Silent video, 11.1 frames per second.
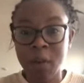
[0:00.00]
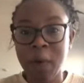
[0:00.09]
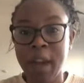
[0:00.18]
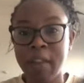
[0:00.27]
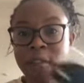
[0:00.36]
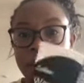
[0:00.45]

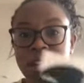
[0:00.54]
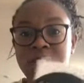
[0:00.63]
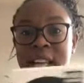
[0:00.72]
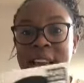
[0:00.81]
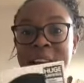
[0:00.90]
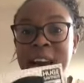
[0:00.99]
way for you to
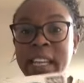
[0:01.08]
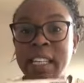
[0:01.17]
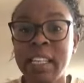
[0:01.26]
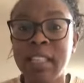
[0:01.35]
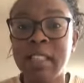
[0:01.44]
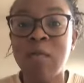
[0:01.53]
get
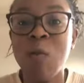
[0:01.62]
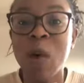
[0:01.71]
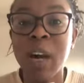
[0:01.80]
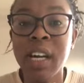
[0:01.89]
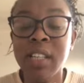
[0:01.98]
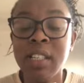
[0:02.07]
ideas of
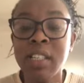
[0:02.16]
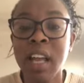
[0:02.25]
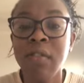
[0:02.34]
words,